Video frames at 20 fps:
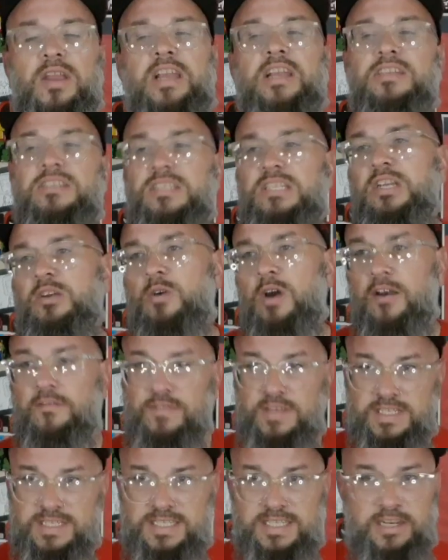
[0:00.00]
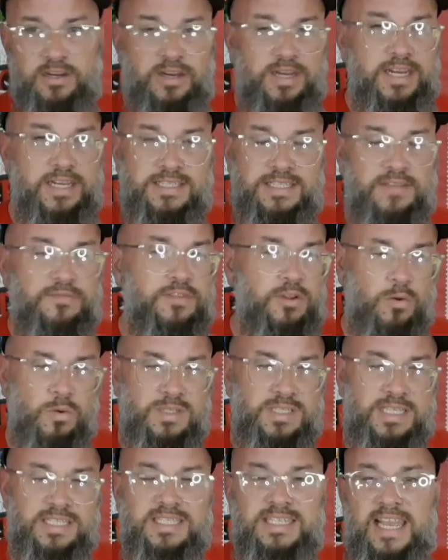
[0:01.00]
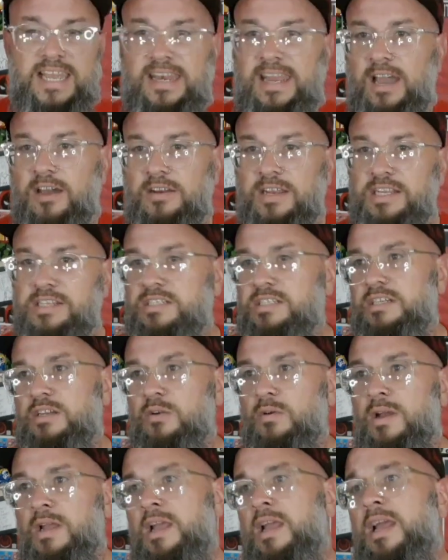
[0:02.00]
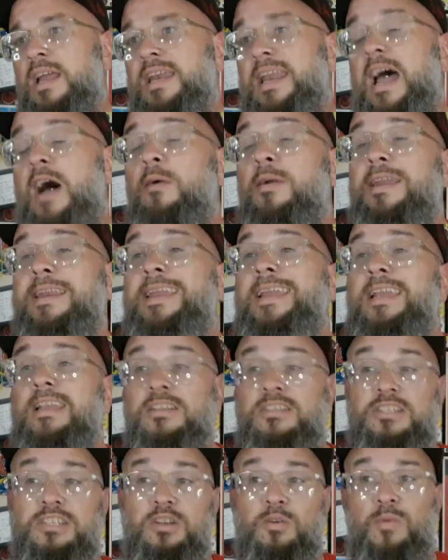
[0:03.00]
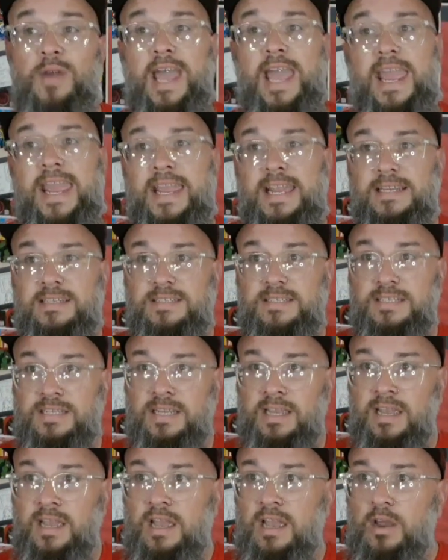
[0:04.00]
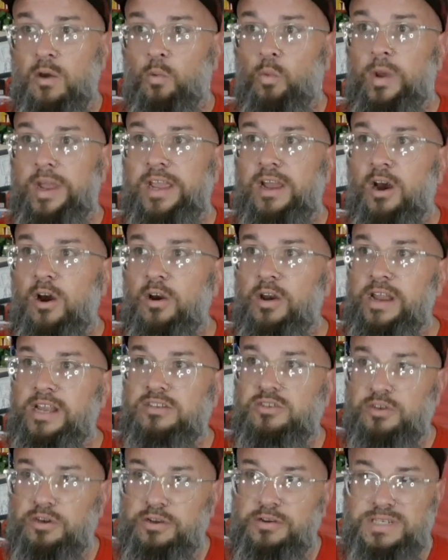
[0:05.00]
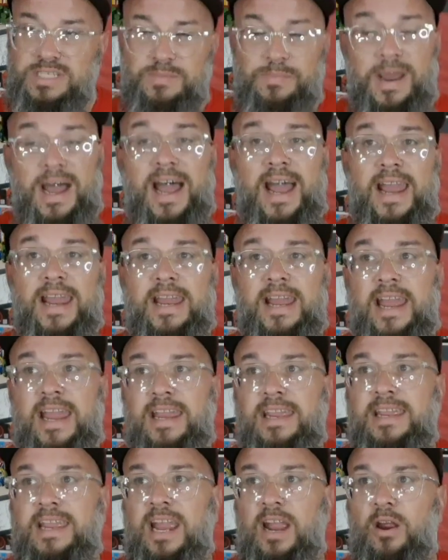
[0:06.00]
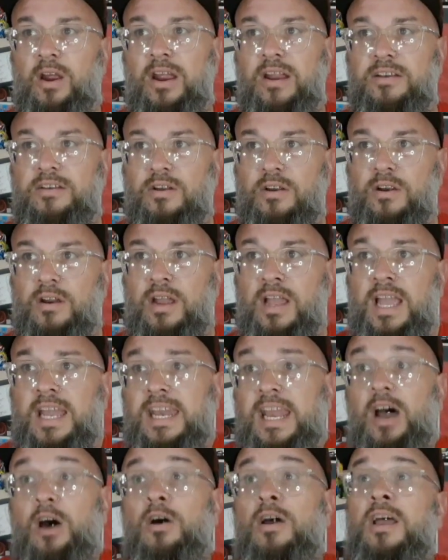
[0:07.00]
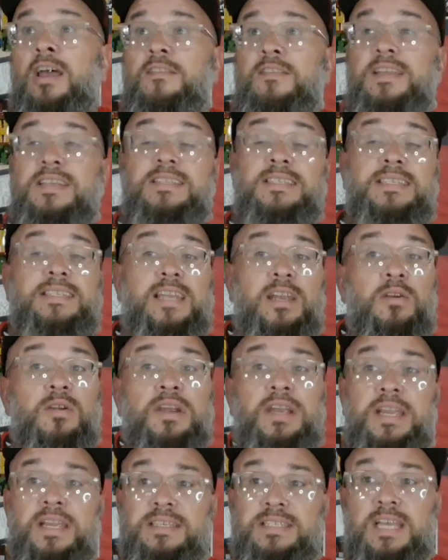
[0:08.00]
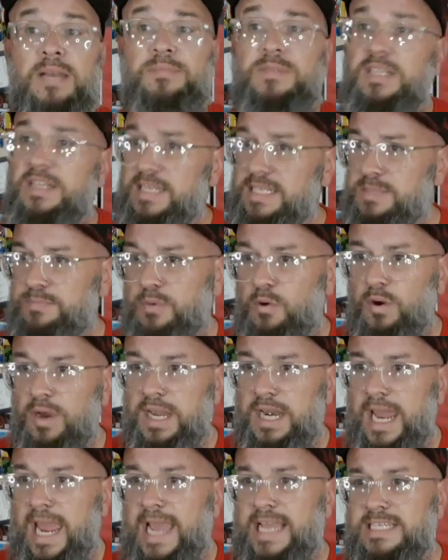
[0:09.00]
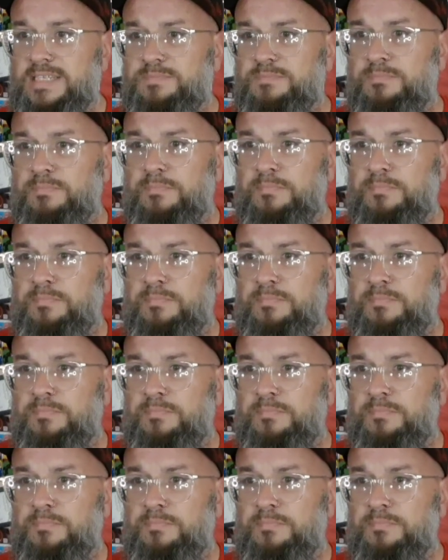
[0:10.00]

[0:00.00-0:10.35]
issue of the series, if there was a standout issue. Now in issue 8, we are introduced by a character. Now this series up to this point has